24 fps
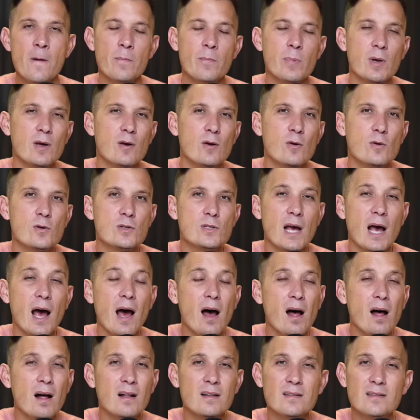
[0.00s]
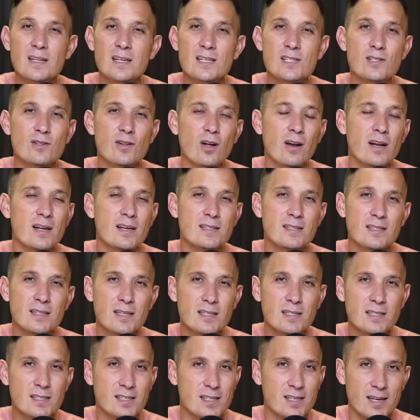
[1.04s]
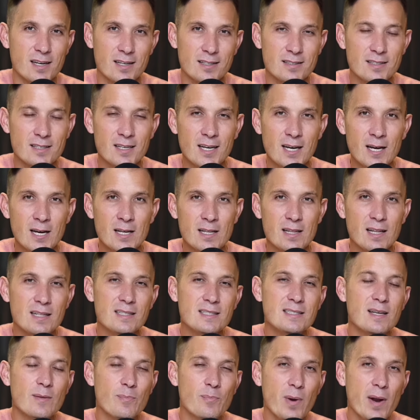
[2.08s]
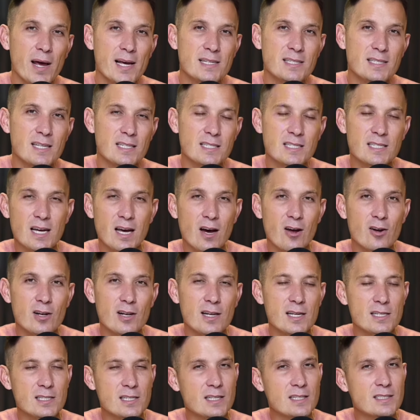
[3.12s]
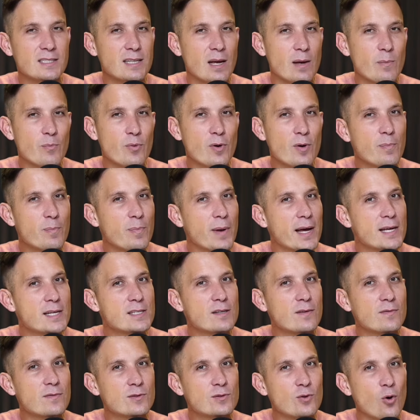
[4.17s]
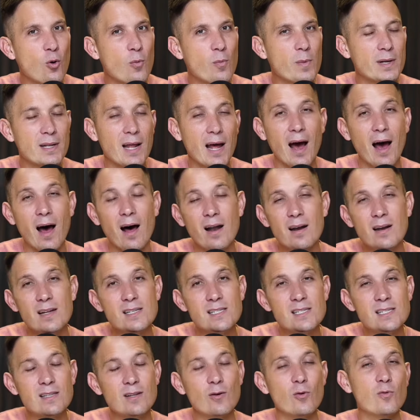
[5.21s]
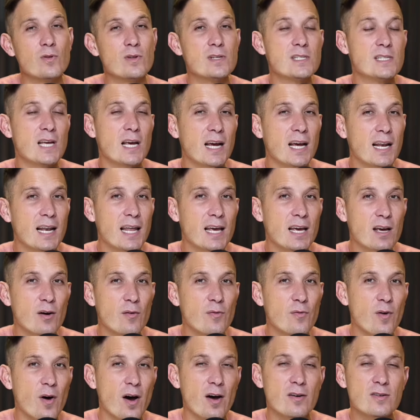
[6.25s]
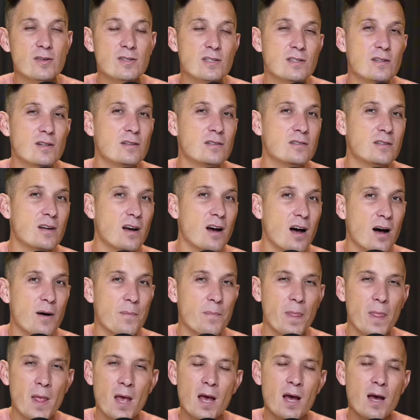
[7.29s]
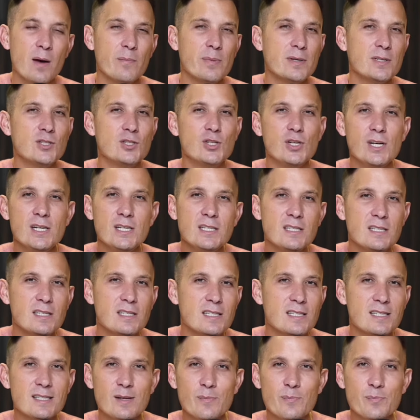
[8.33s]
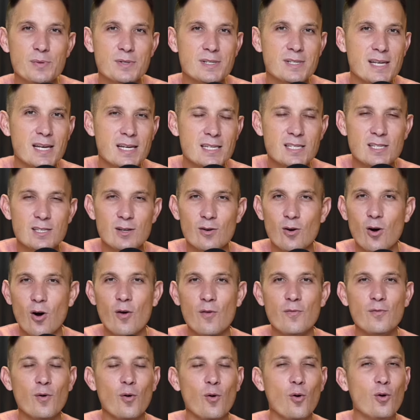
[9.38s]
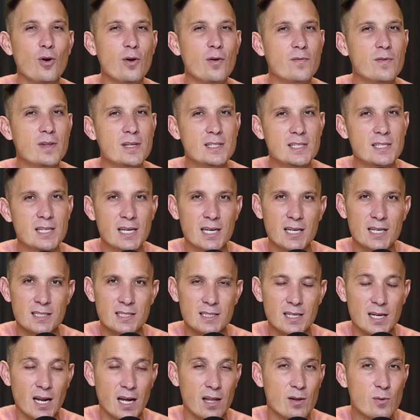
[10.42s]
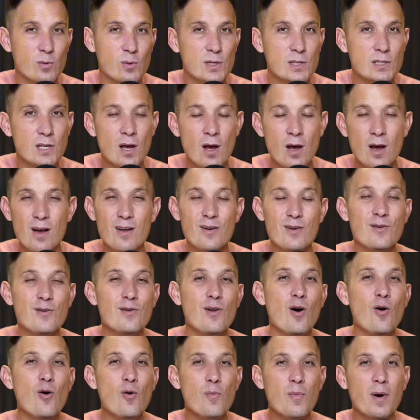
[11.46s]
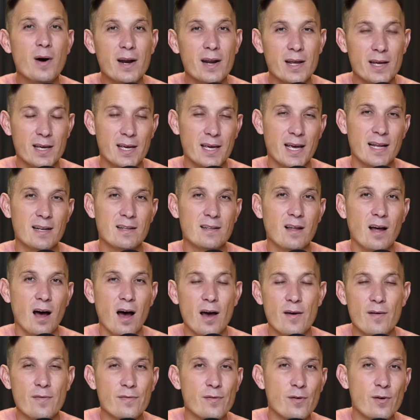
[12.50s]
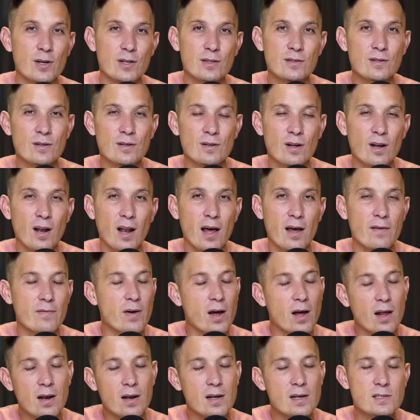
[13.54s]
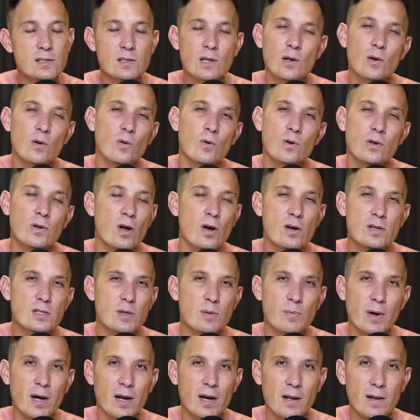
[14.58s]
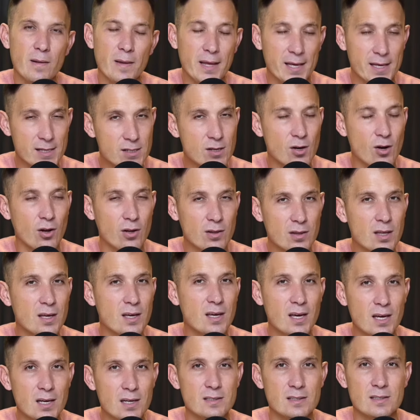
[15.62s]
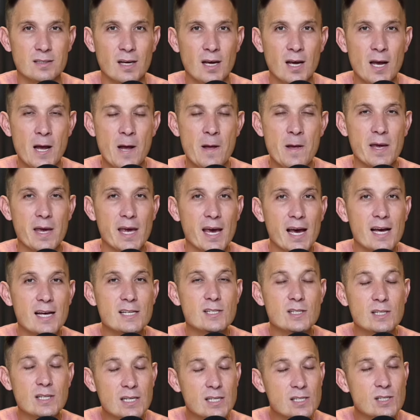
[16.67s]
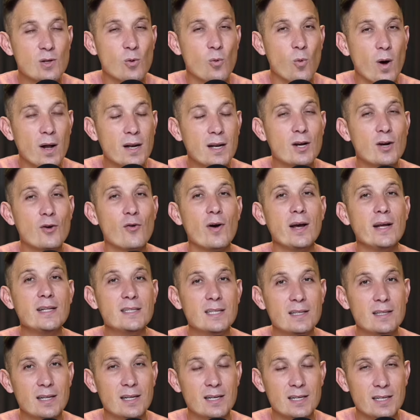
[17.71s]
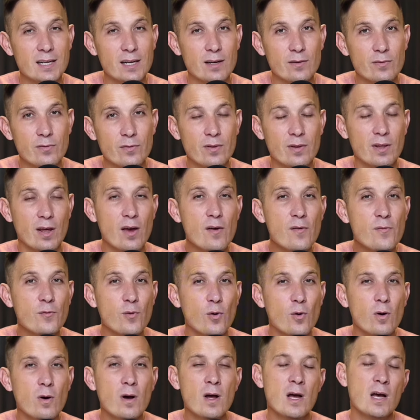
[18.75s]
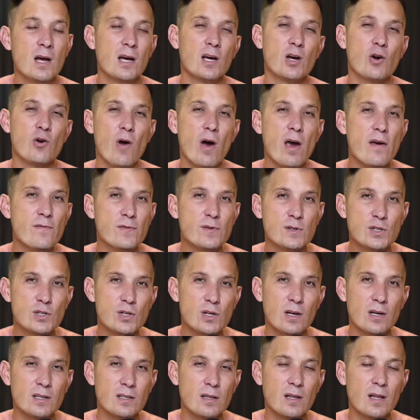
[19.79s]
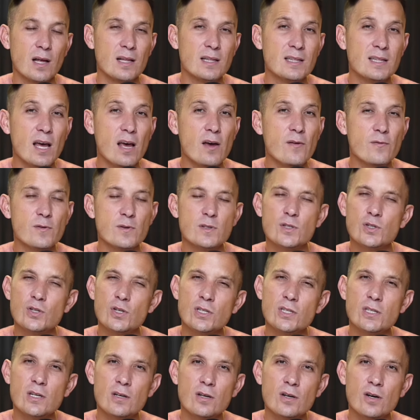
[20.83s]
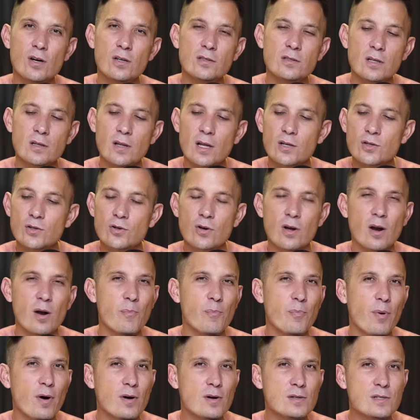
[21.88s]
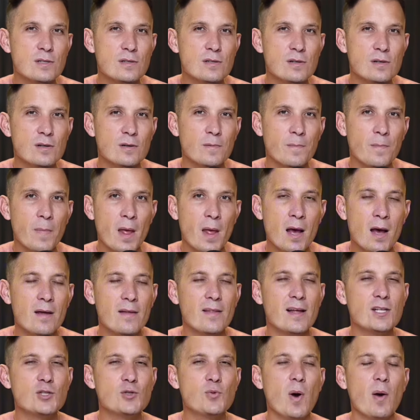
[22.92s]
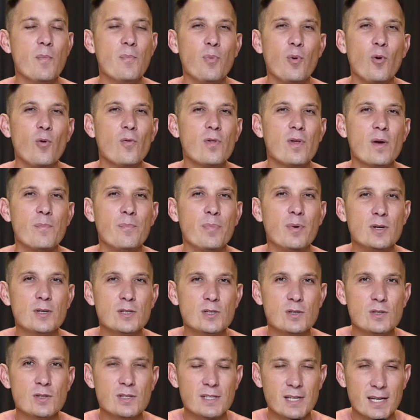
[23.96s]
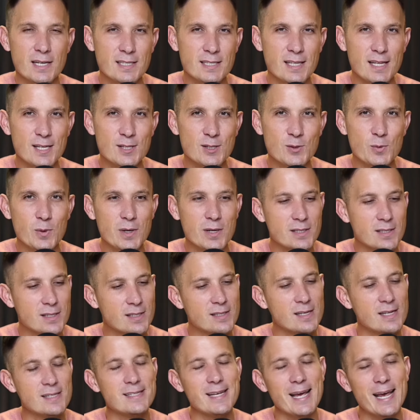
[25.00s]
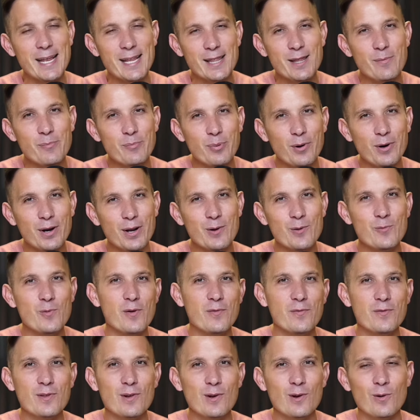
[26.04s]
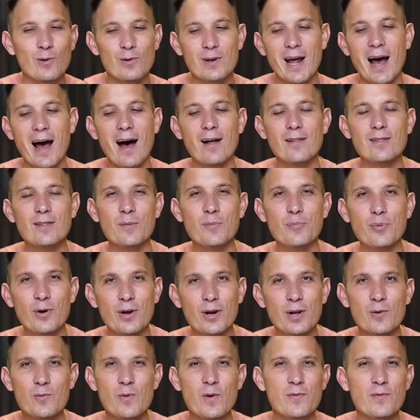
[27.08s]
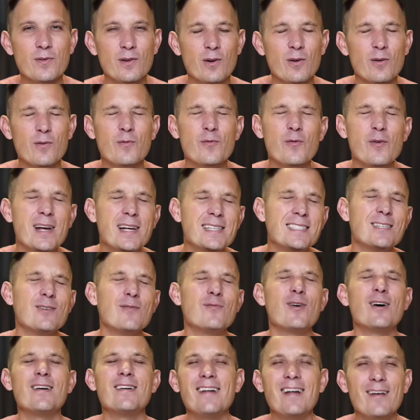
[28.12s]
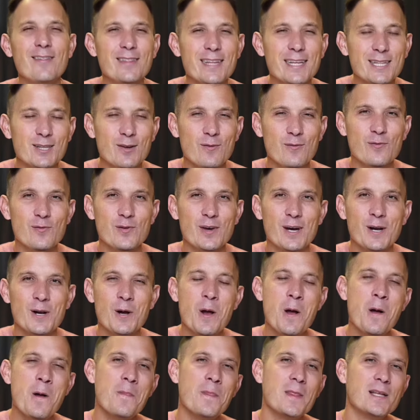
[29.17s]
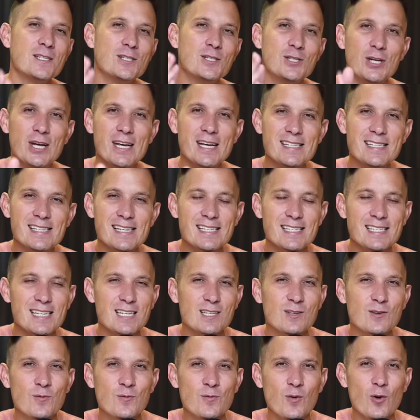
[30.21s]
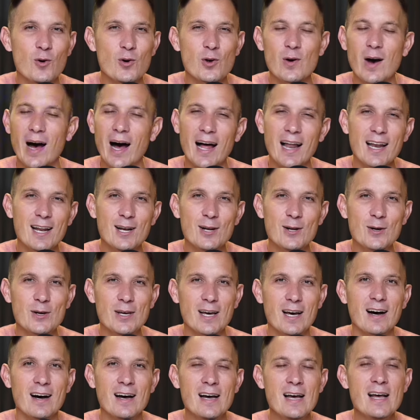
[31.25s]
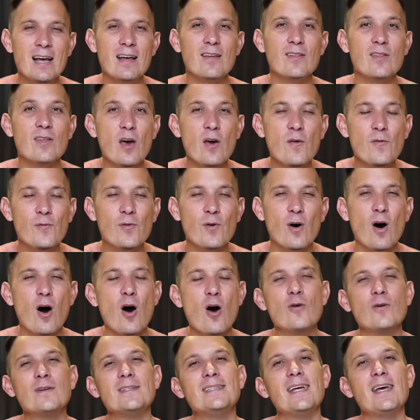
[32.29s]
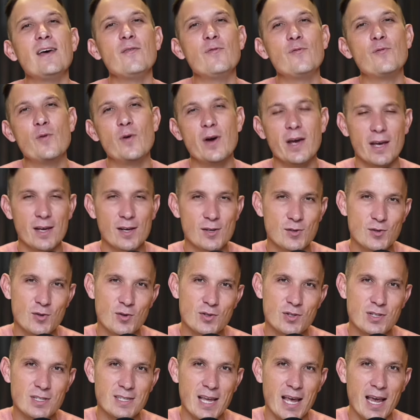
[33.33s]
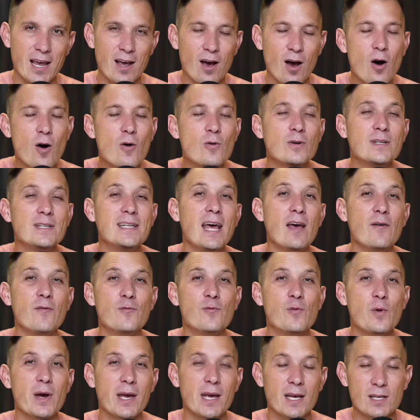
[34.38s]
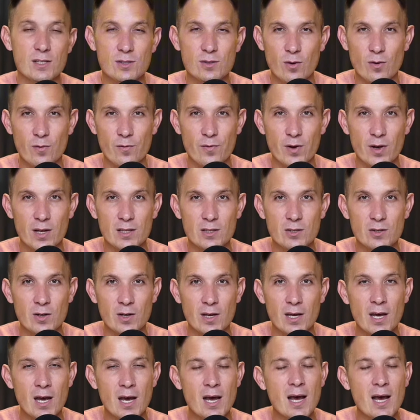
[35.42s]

Because hell does not exist yet. The place that's currently is a temporary place of torment. Hell is still, or the second lake of fire is still to come. But Jesus is the possessor of all of these keys. In other words, nobody can die for eternal life unless the Lord knows about it. He's got the keys. He's the one greater than death. Therefore, grave is death is just a curtain that you're going to pass through. That's why Paul the Apostle says these words. He says, in the body with the Lord, out the body with the Lord. Friends, you've got nothing to fear. Jesus is for you. Hallelujah. Therefore, O death, where is your sting? O death, where is your victory?